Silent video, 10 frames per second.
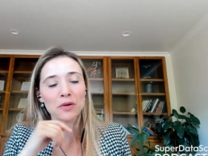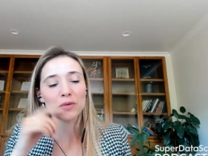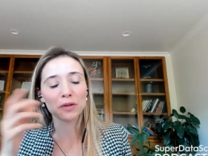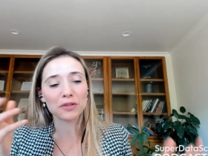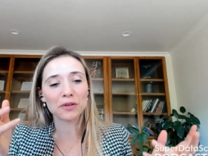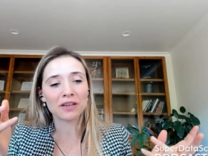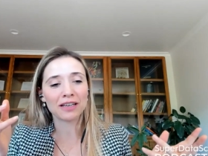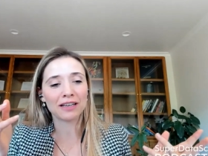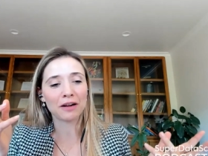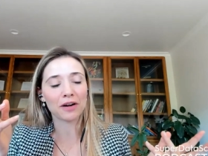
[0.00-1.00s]
we also
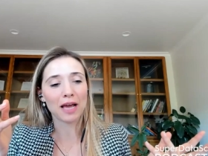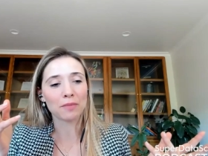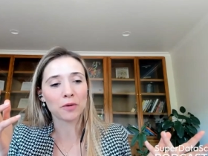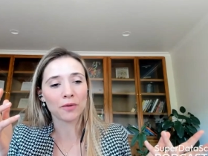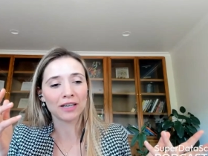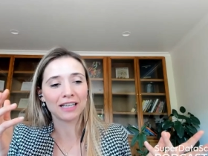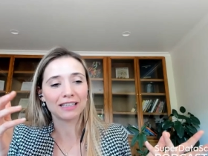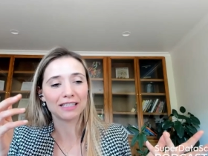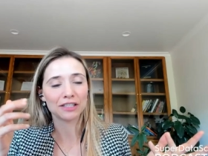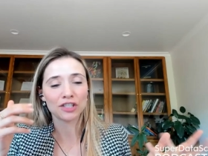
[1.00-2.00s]
in our lab we're running
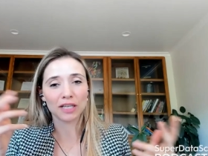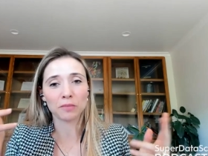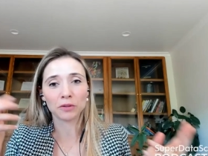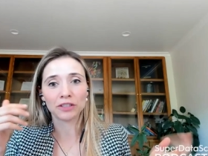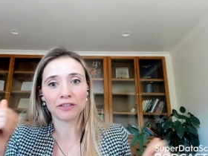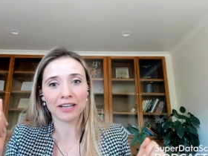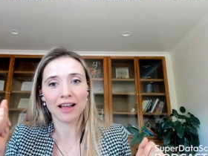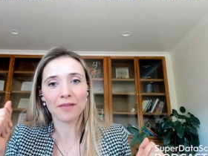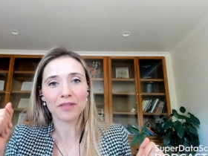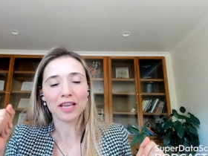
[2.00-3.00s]
this chatbot
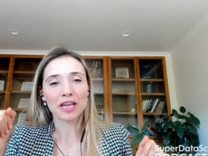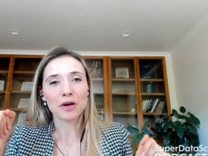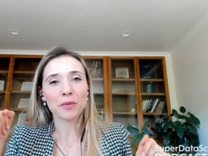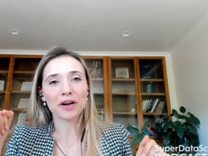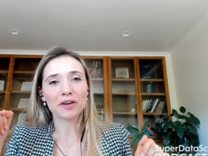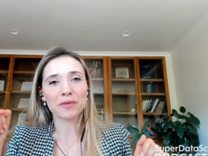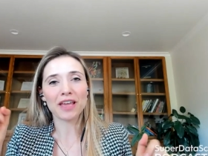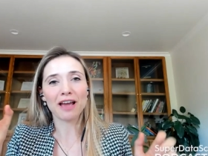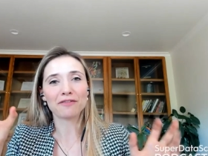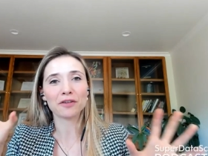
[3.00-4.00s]
arena where we
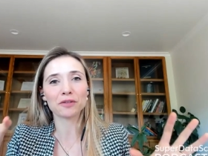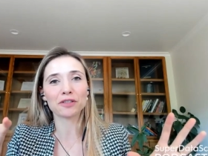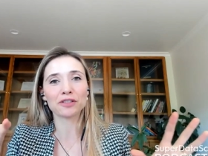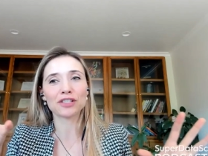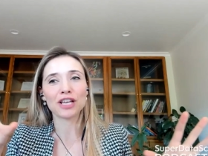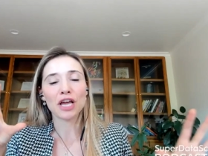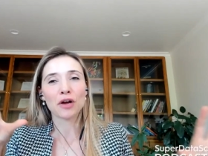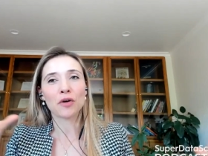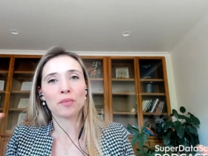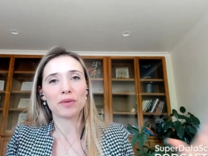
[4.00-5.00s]
have users
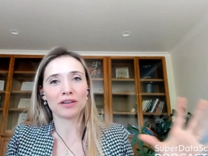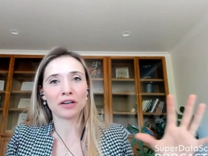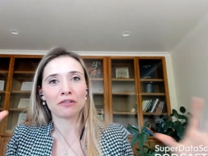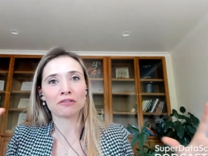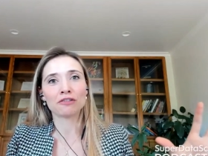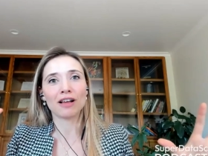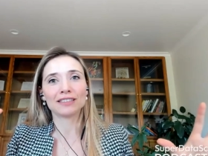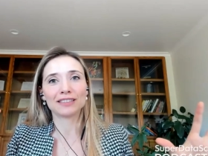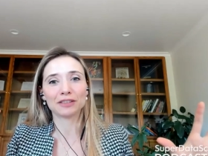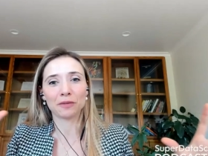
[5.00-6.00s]
compare and
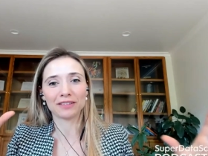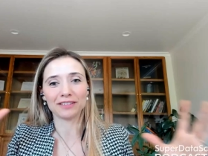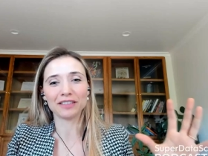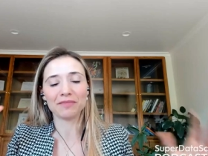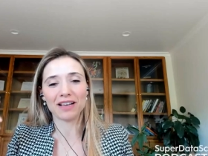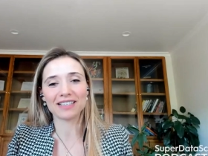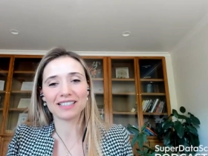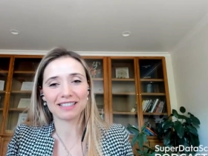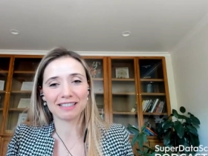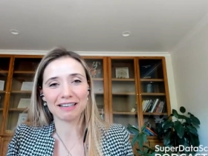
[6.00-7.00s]
contrast what are the
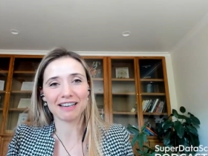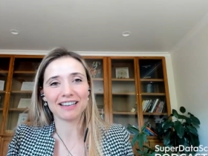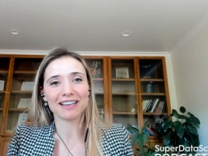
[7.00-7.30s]
best uh,